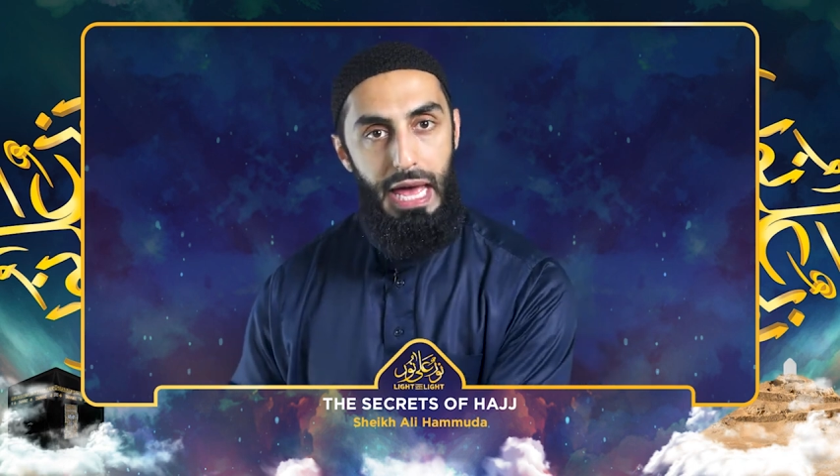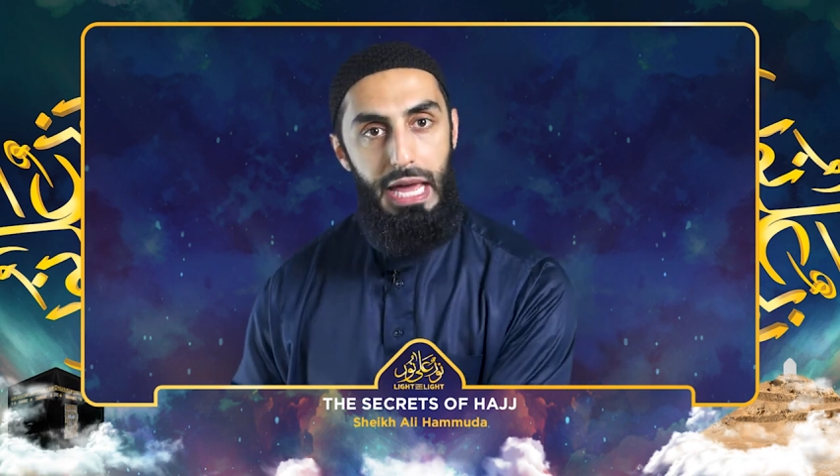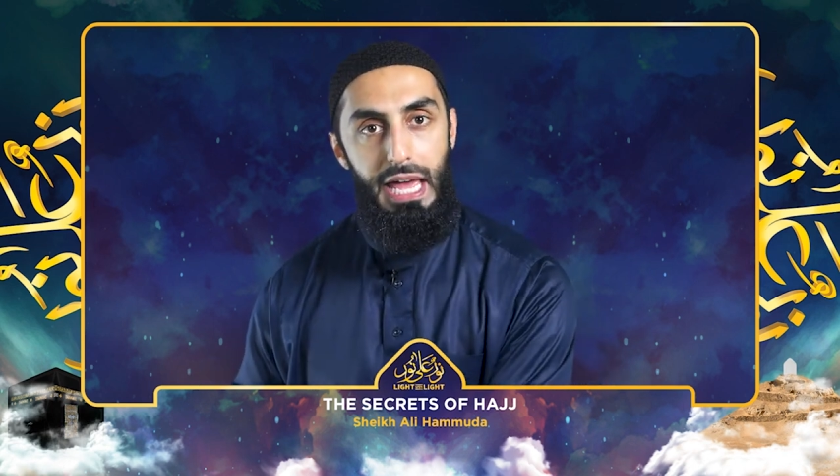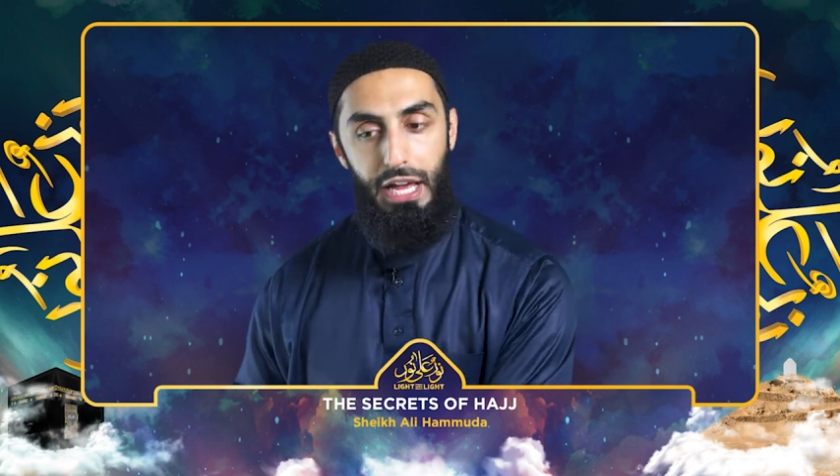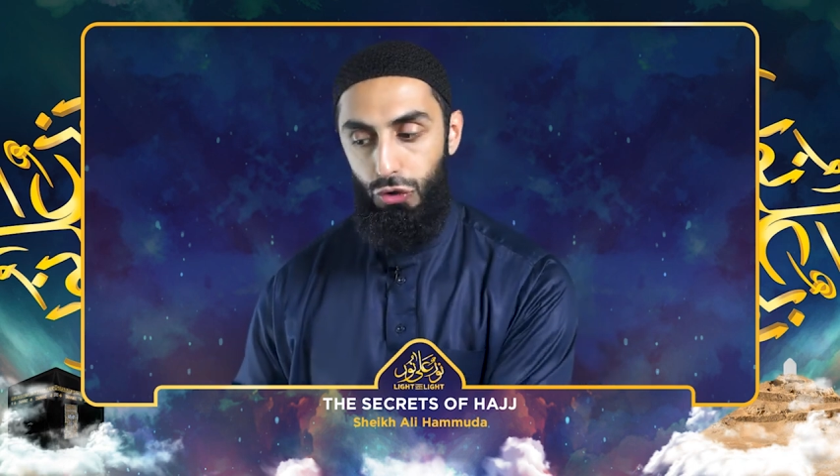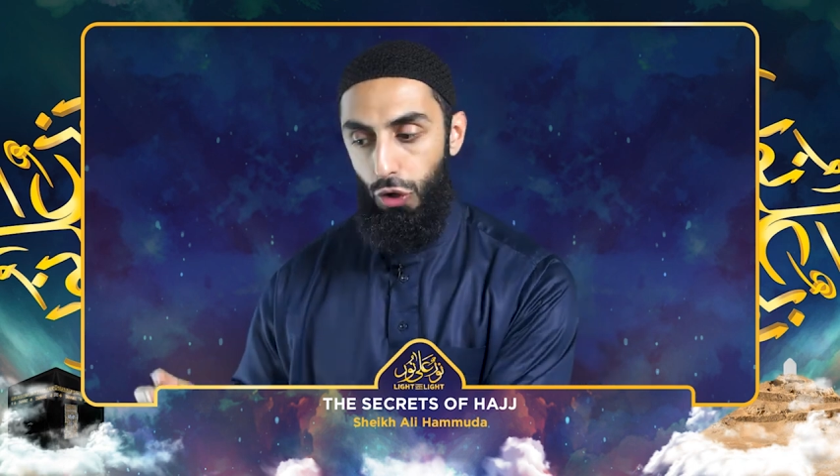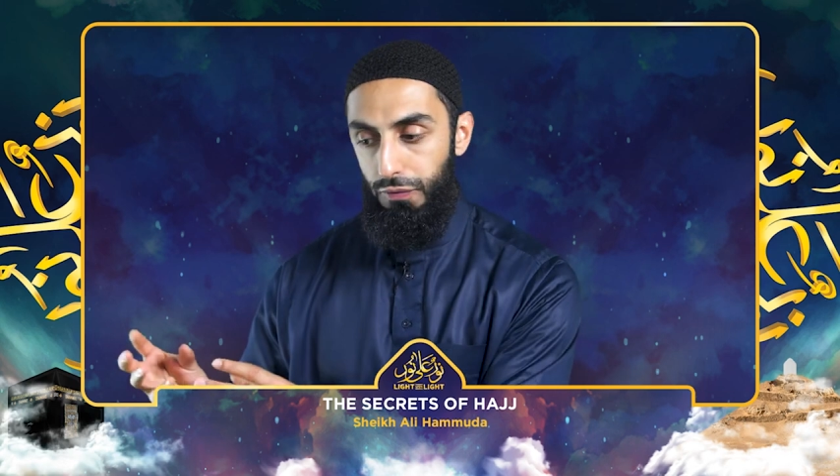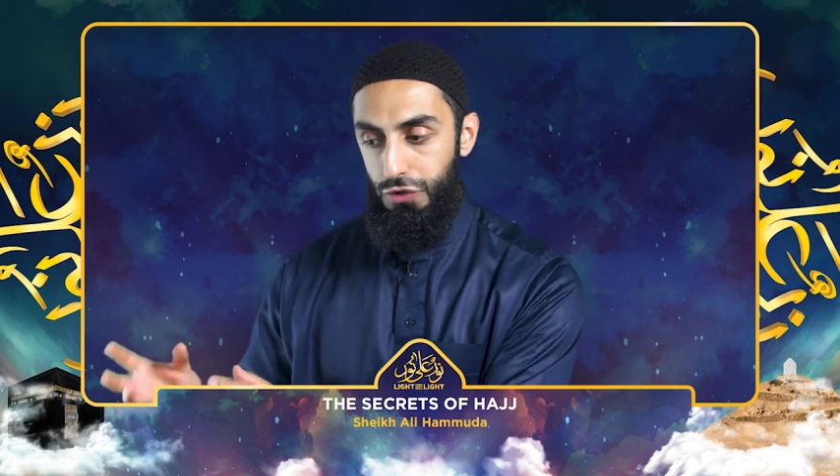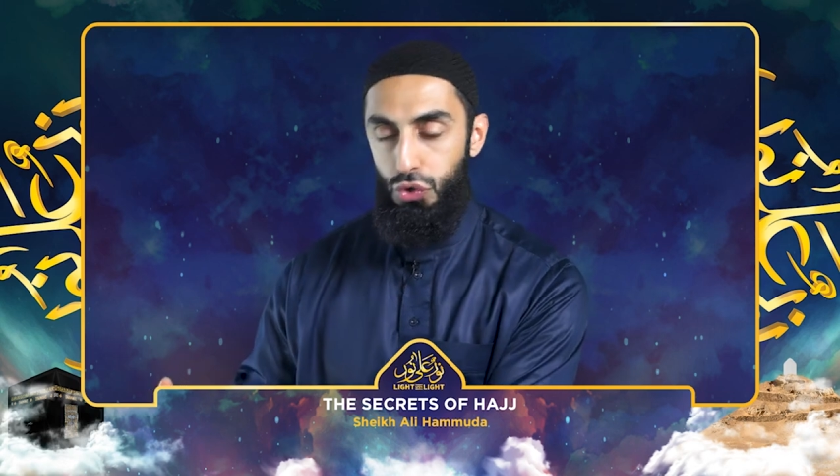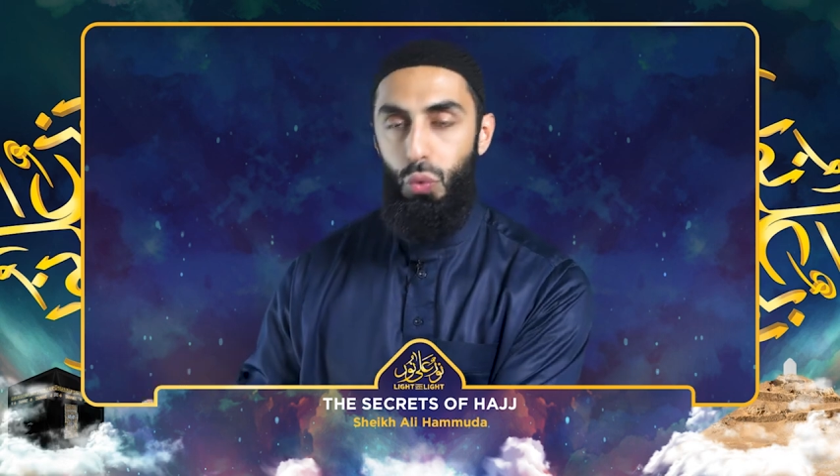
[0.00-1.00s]
ayat,
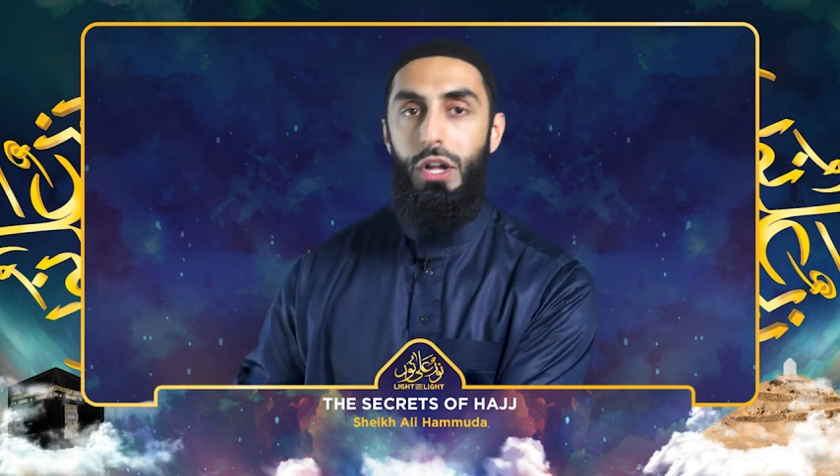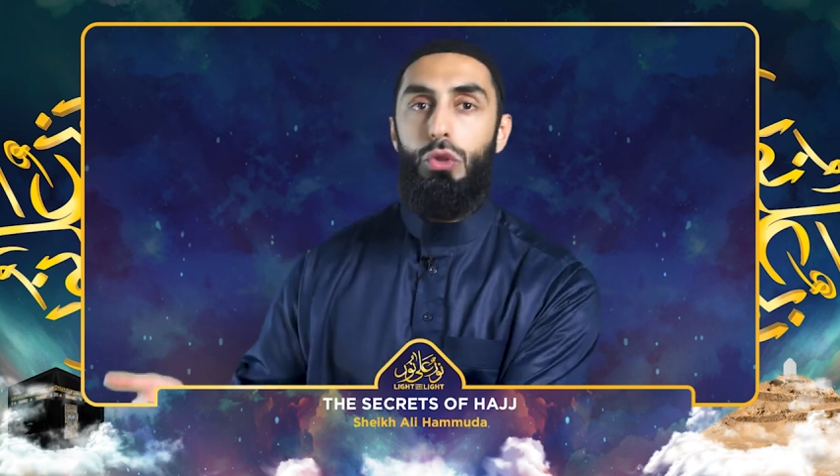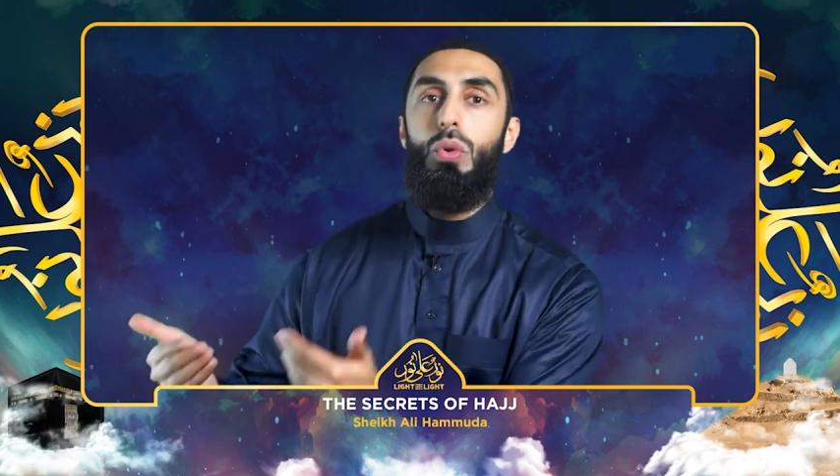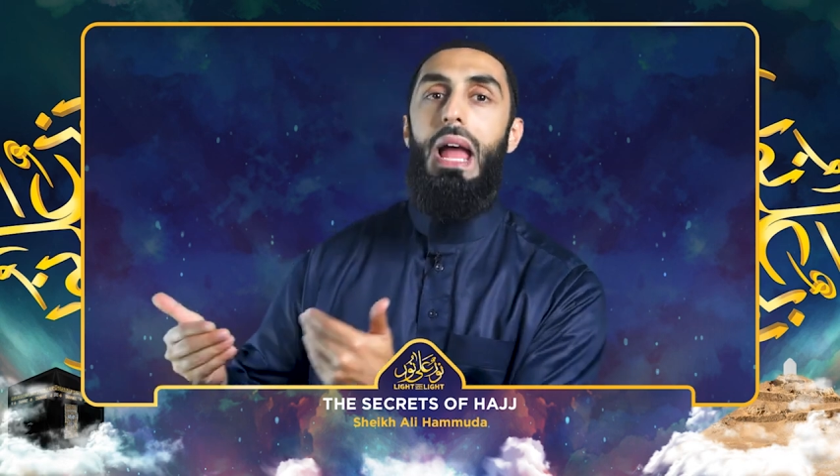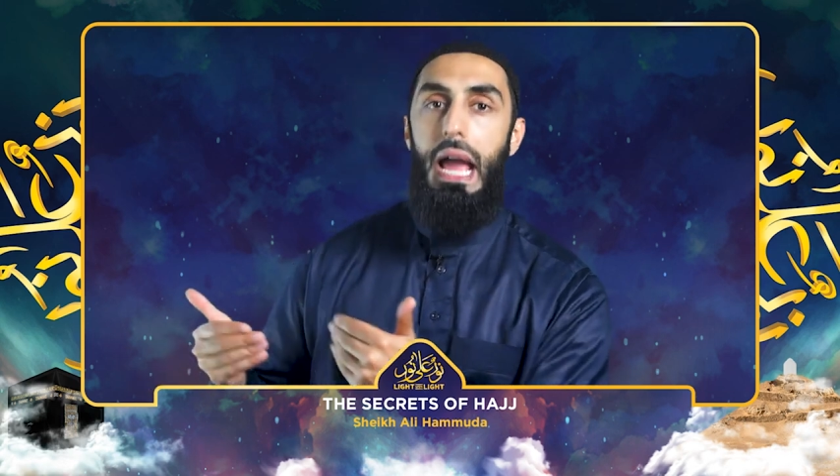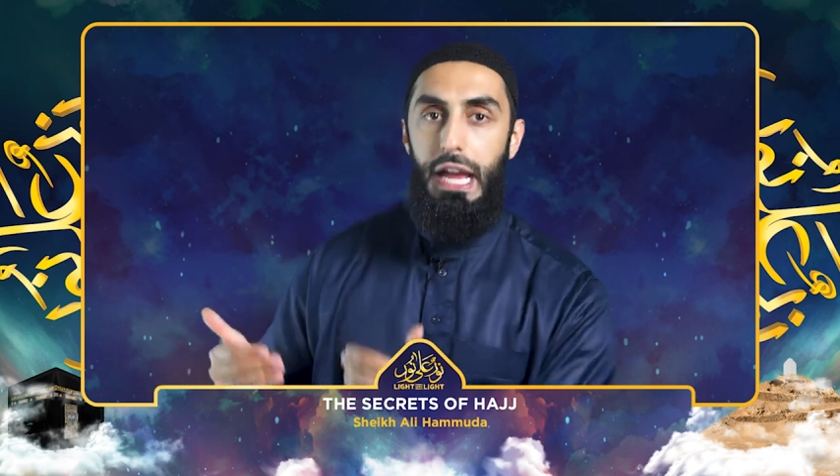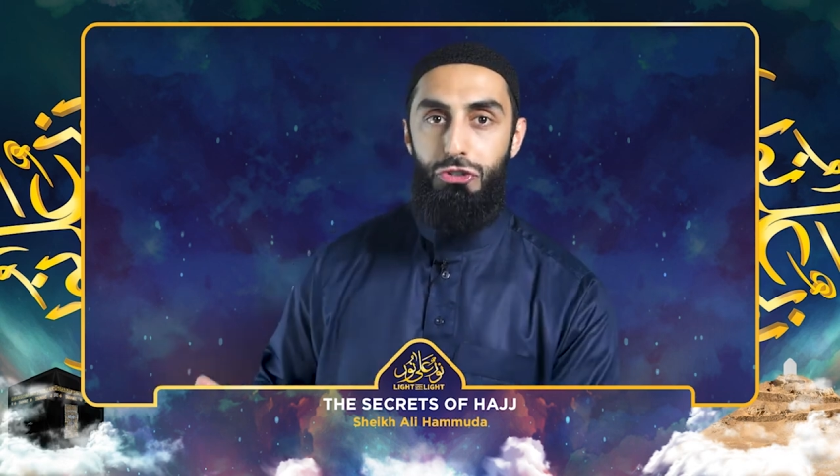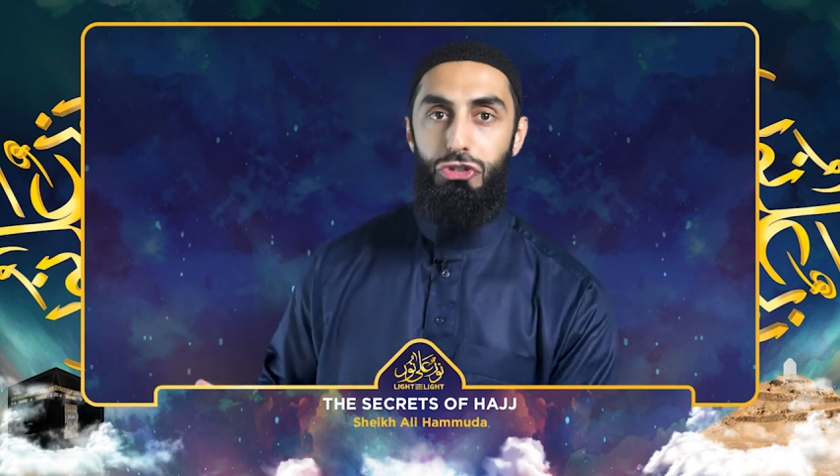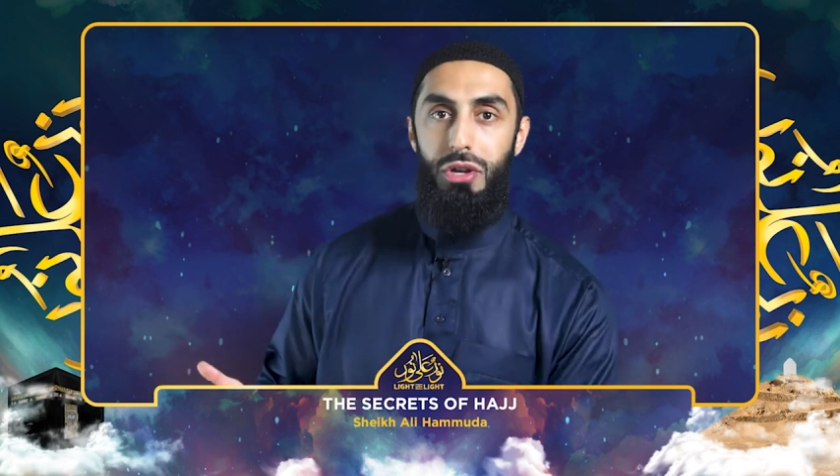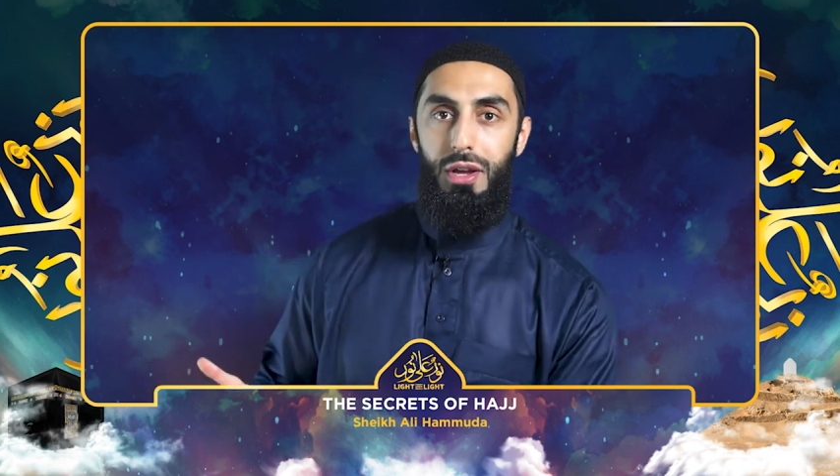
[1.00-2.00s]
of Surah
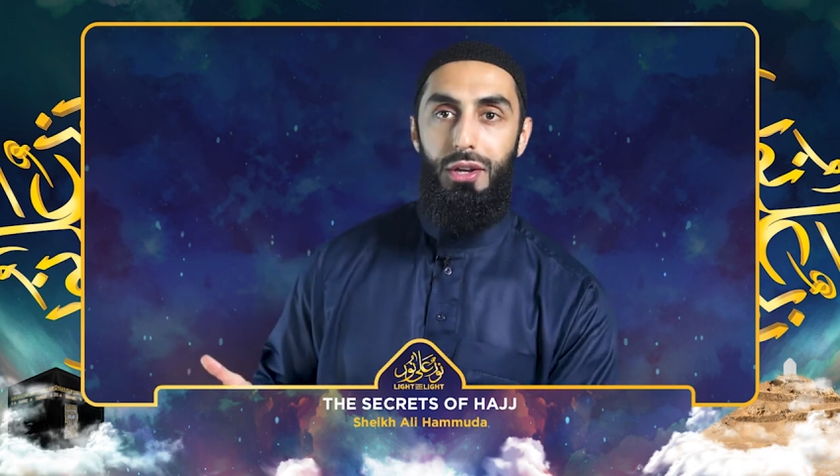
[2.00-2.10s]
Al-Hajj